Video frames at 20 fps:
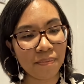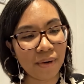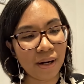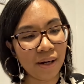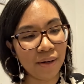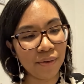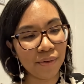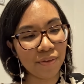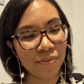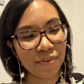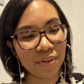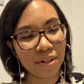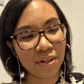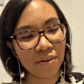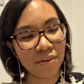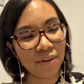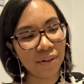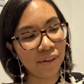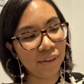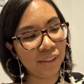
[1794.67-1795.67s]
Out of
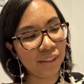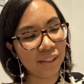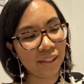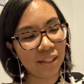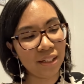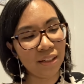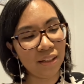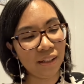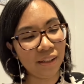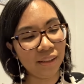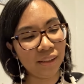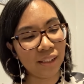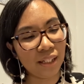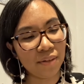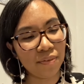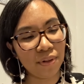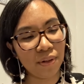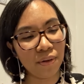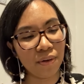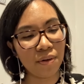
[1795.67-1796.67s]
curiosity, let's
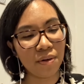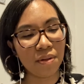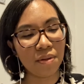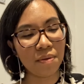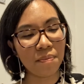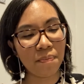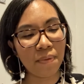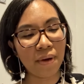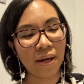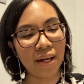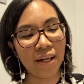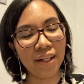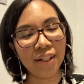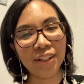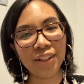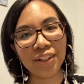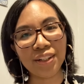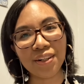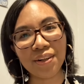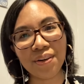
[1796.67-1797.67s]
have a look at the
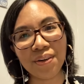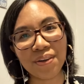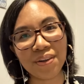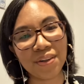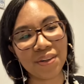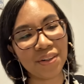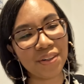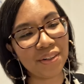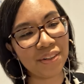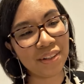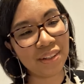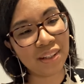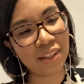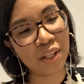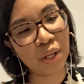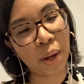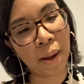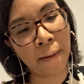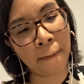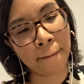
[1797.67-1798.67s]
page
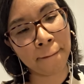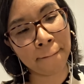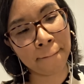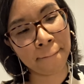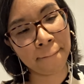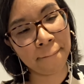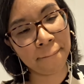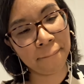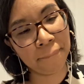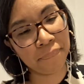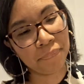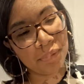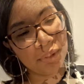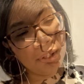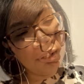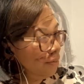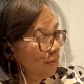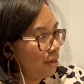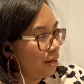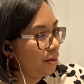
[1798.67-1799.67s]
on
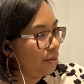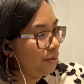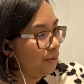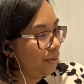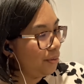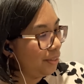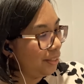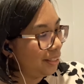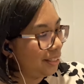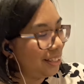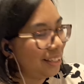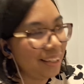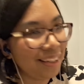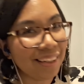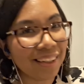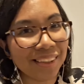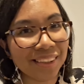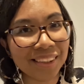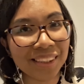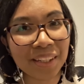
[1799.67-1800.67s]
technology.
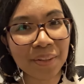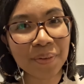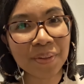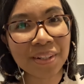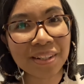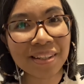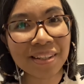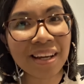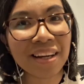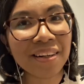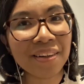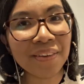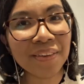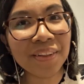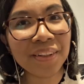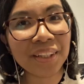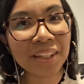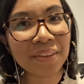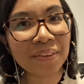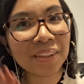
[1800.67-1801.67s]
Let's see what the
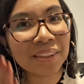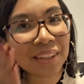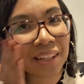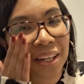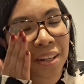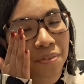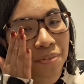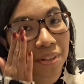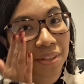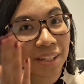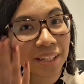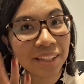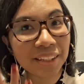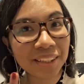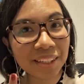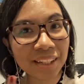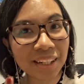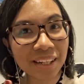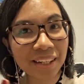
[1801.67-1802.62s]
technology was like for teaching